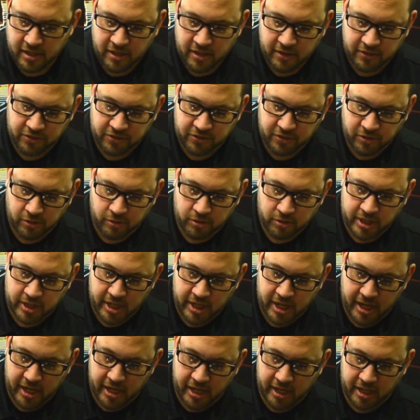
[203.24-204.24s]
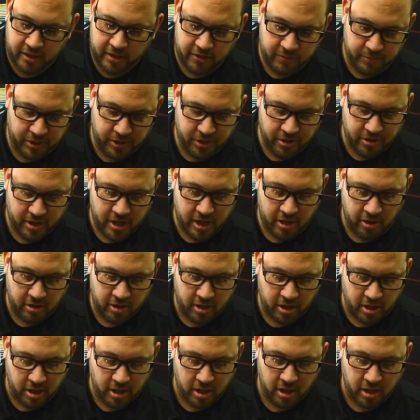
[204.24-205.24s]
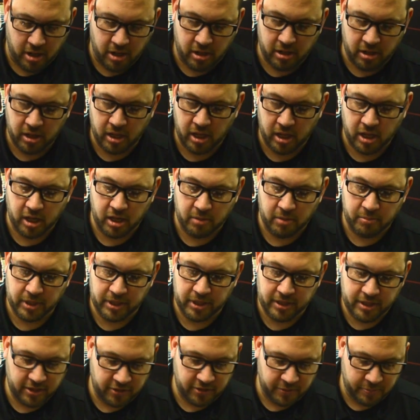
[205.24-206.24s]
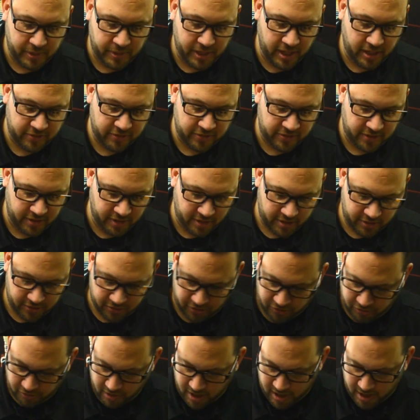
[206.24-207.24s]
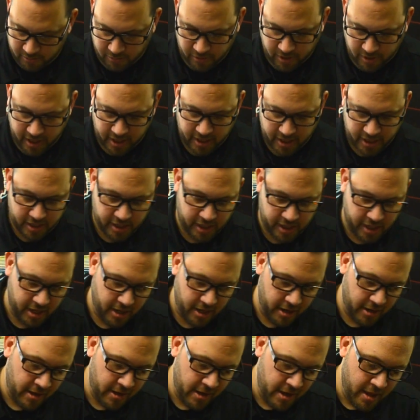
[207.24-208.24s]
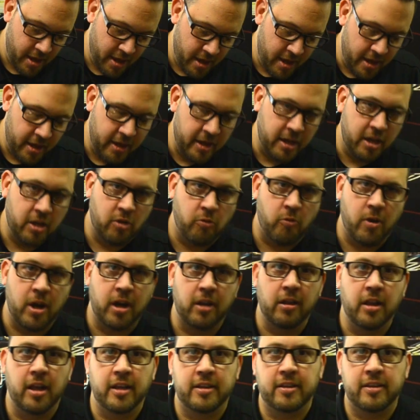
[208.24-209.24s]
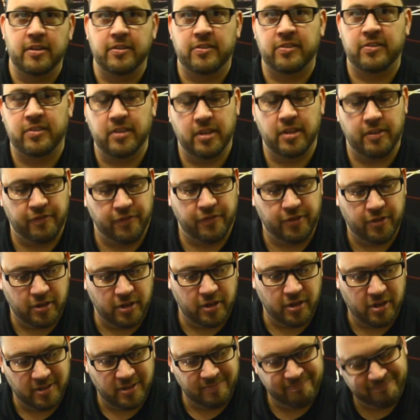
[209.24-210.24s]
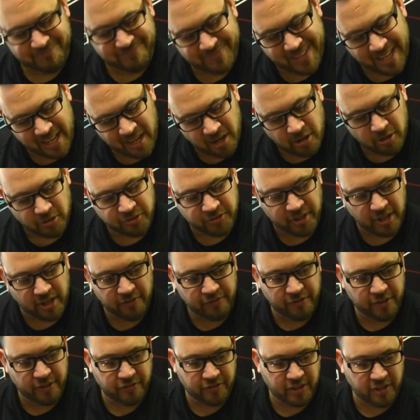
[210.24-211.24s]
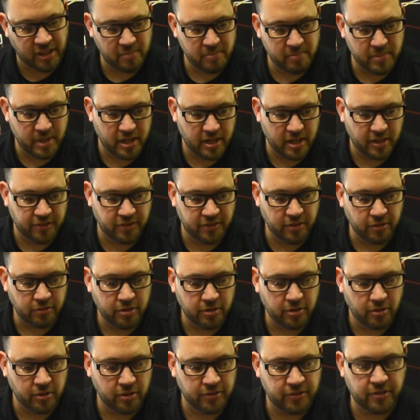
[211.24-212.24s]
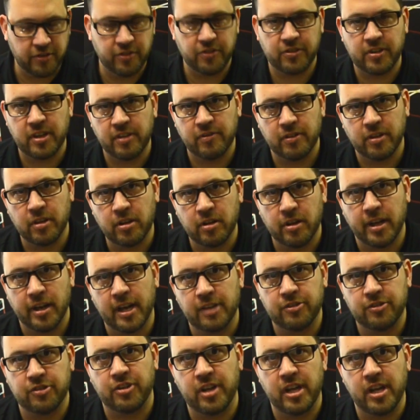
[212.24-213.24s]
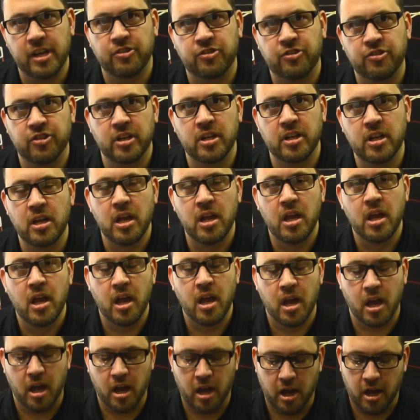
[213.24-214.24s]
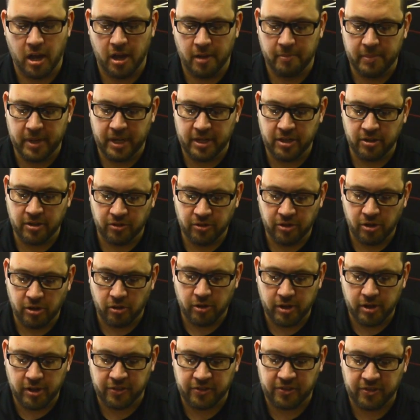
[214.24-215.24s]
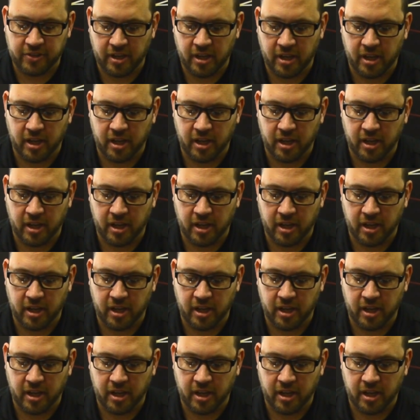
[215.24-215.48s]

soak that in pure alcohol, but this piece you can just drop right in here. You don't want to let this sit for, I don't know, 10-15 minutes. You'll notice you just give it a little agitation, and you'll notice